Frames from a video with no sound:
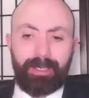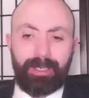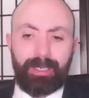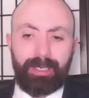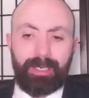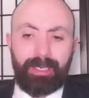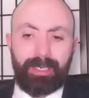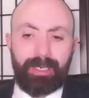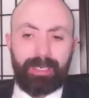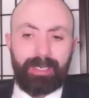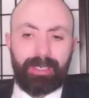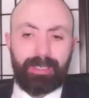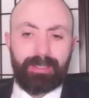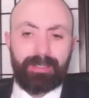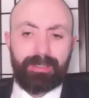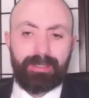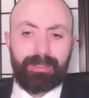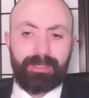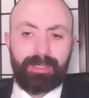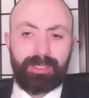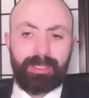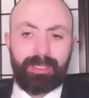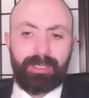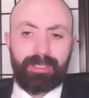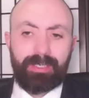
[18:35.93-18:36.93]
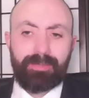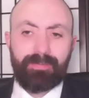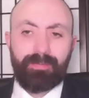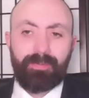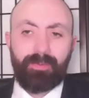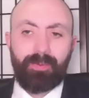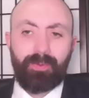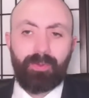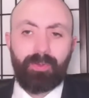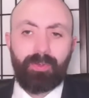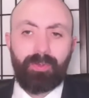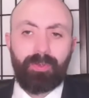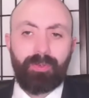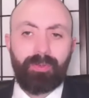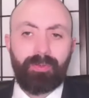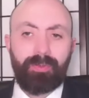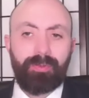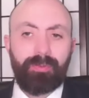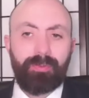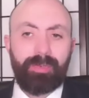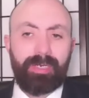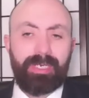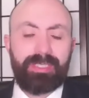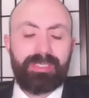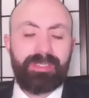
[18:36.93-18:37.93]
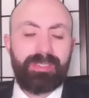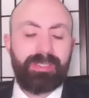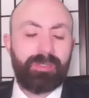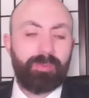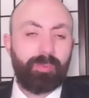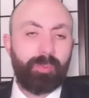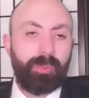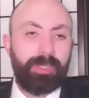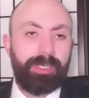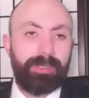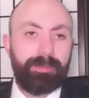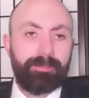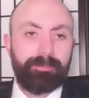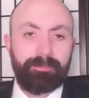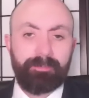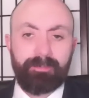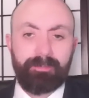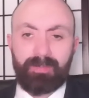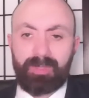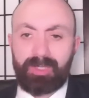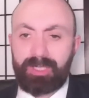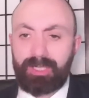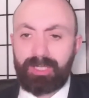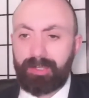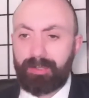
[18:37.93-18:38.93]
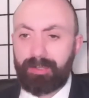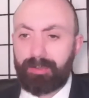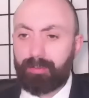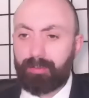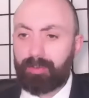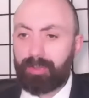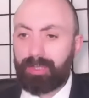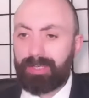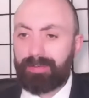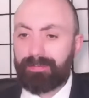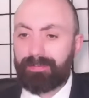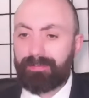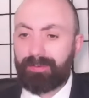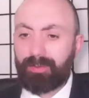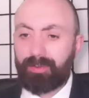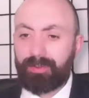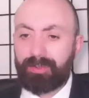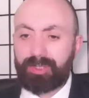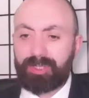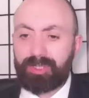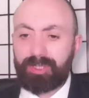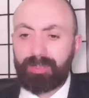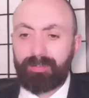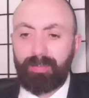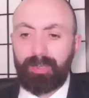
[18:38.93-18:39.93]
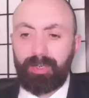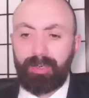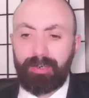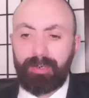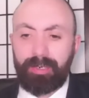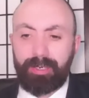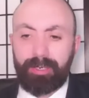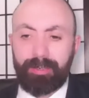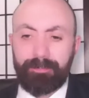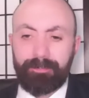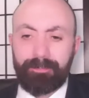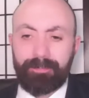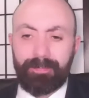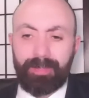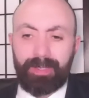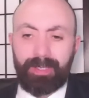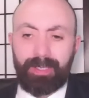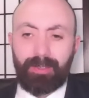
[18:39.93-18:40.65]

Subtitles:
And for the rest of this week, so for tomorrow,